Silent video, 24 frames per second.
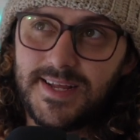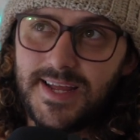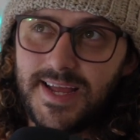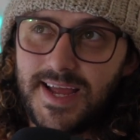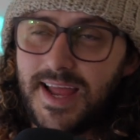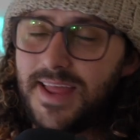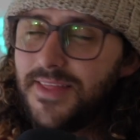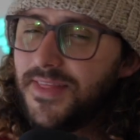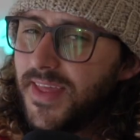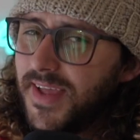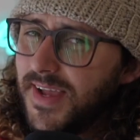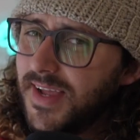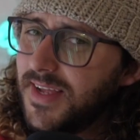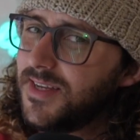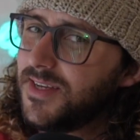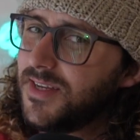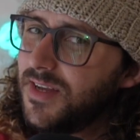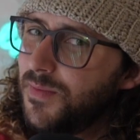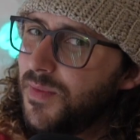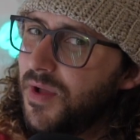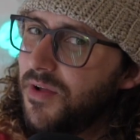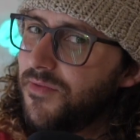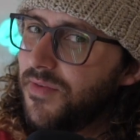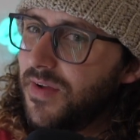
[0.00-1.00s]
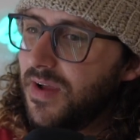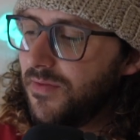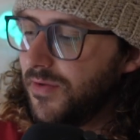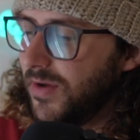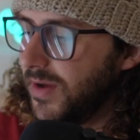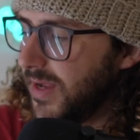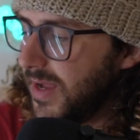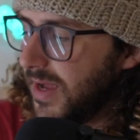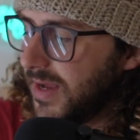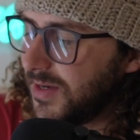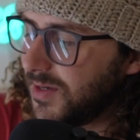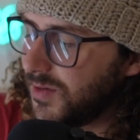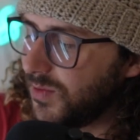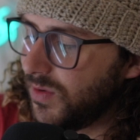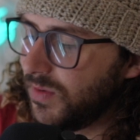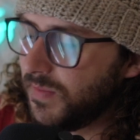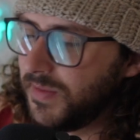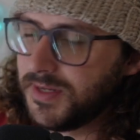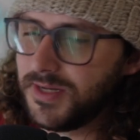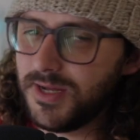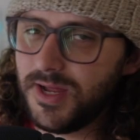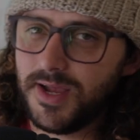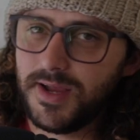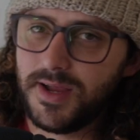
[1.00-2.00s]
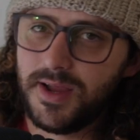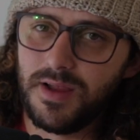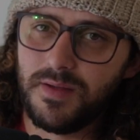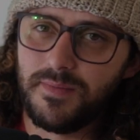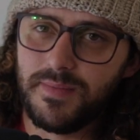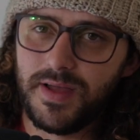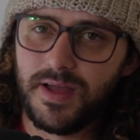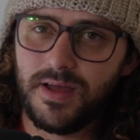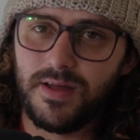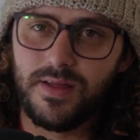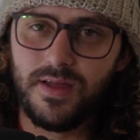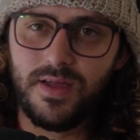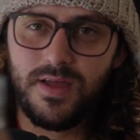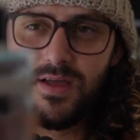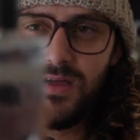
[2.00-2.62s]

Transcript: I think it's still my favorite, guys. What am I talking about?